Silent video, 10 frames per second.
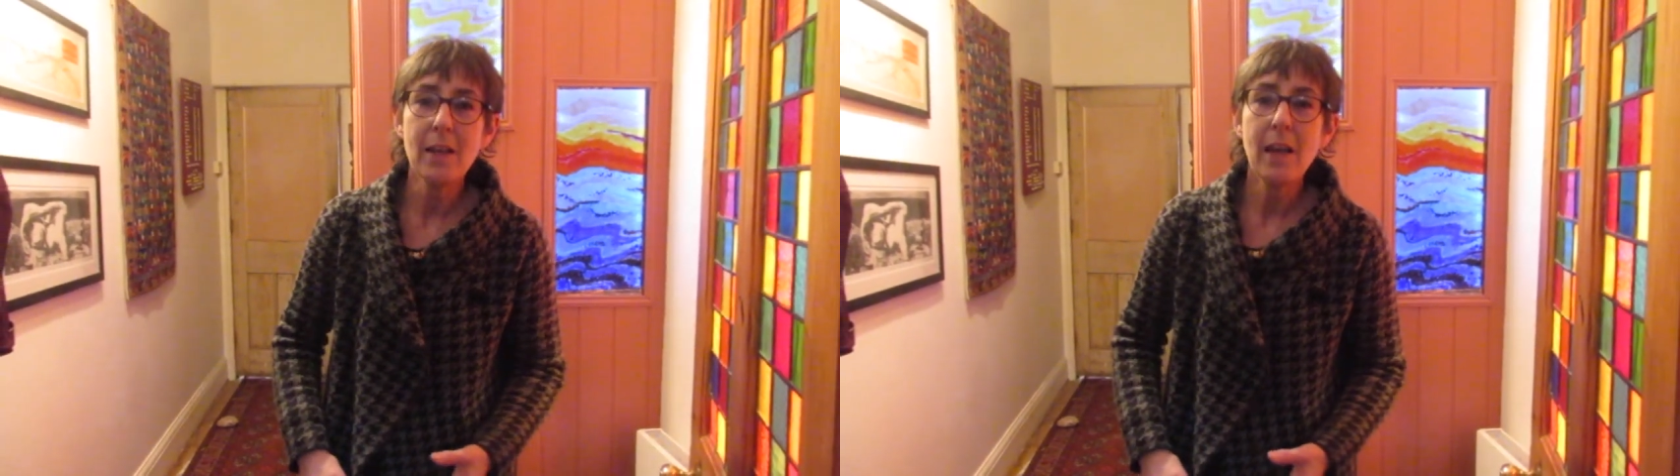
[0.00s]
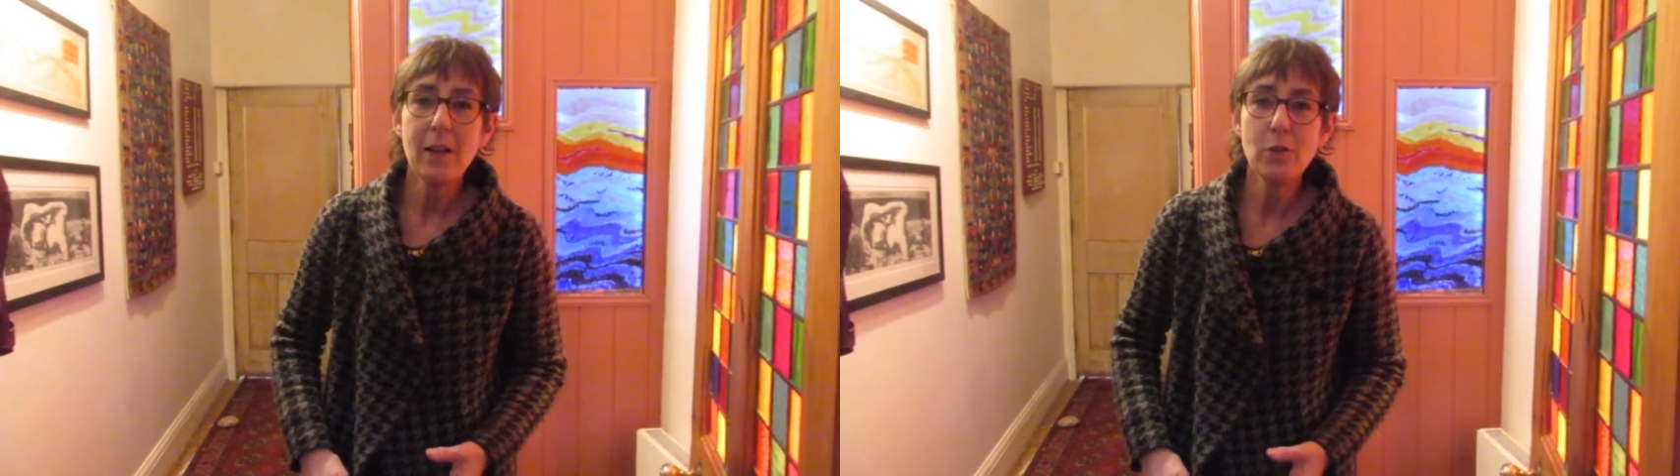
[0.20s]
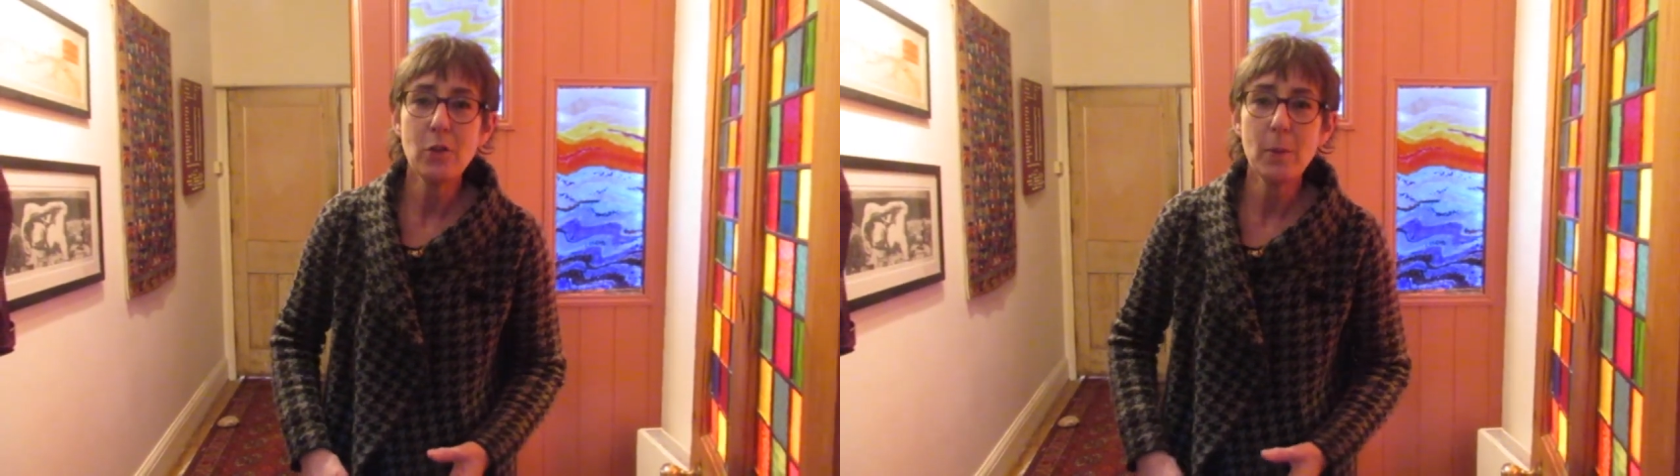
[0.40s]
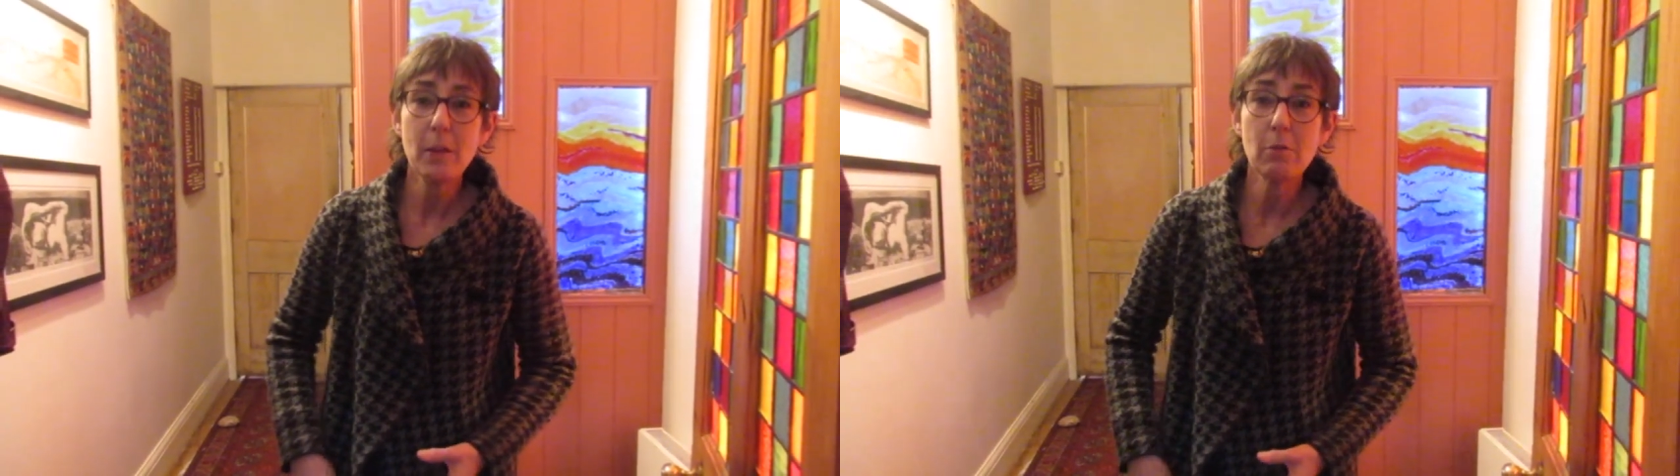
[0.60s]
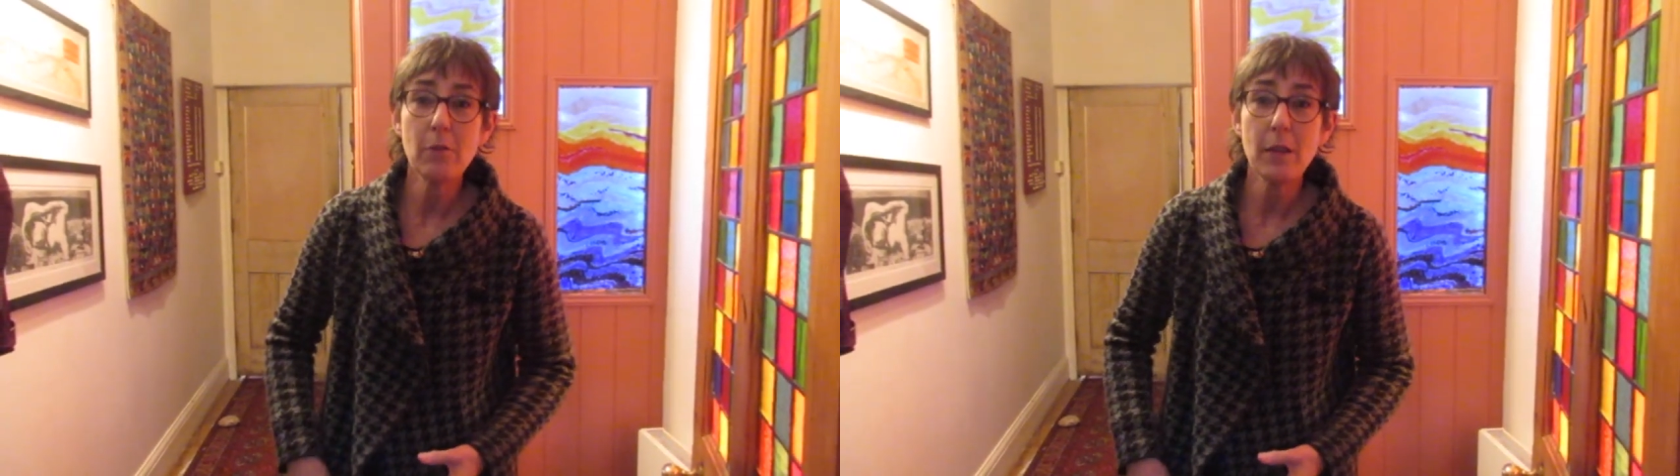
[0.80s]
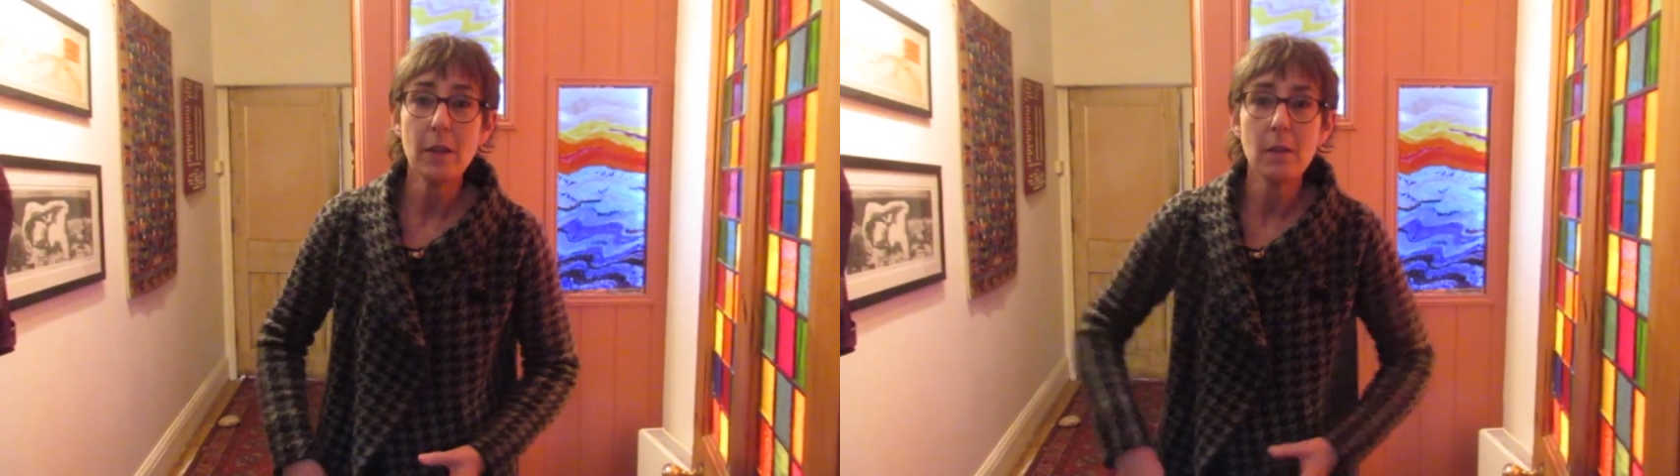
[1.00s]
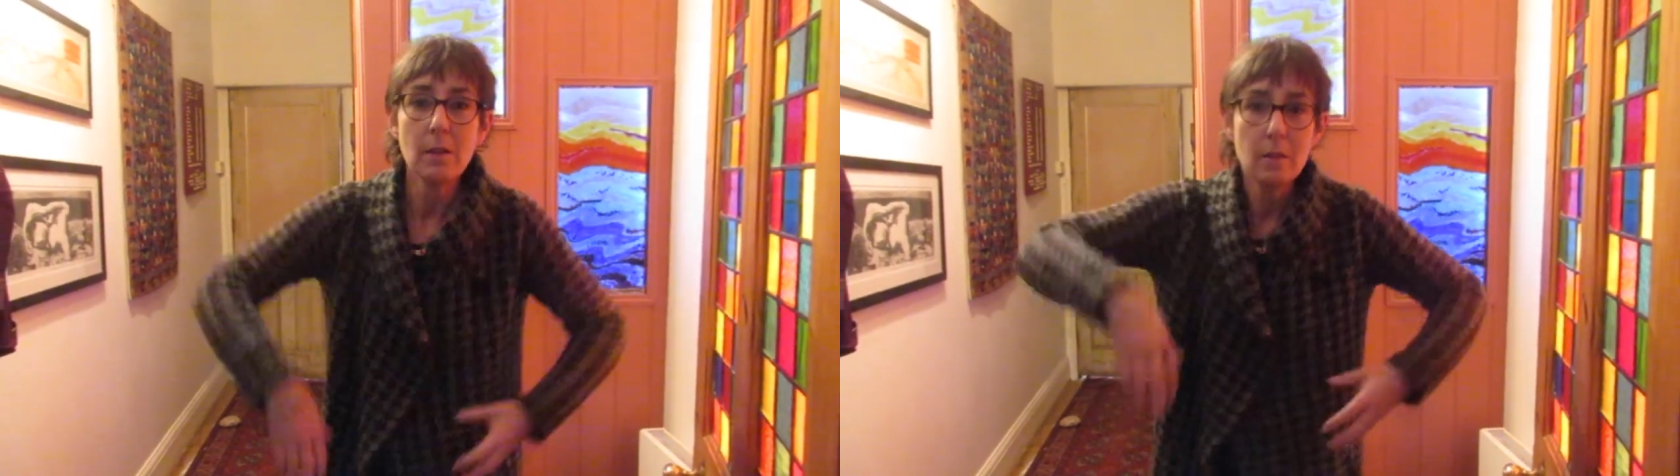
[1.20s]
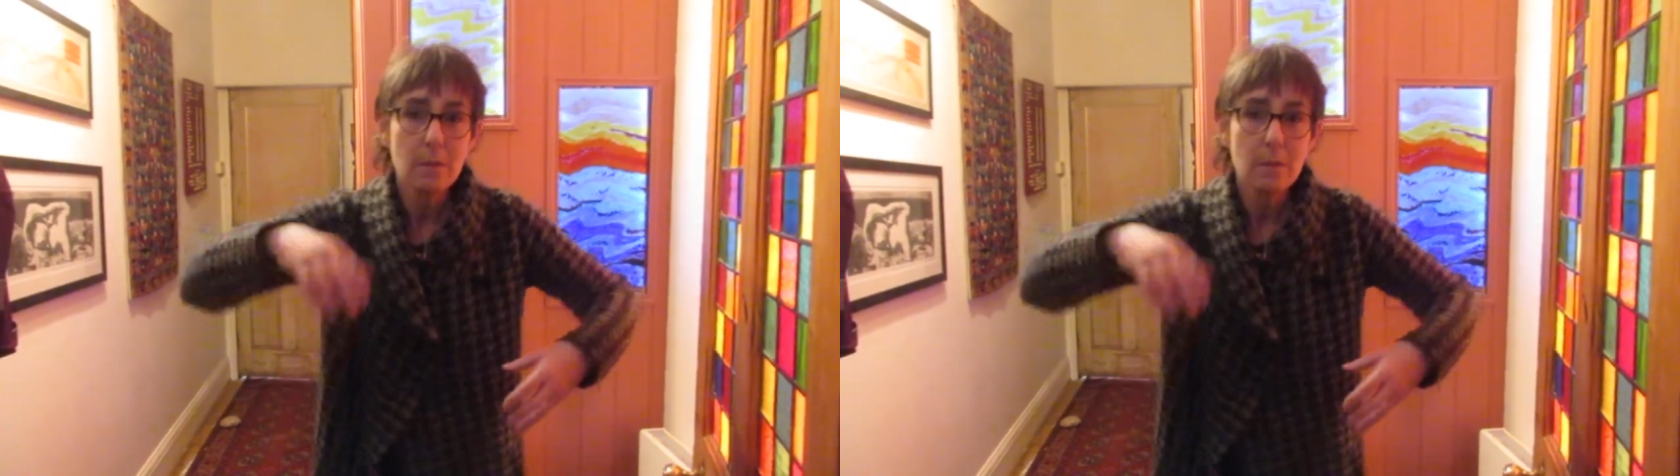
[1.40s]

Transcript: and do the big reveal.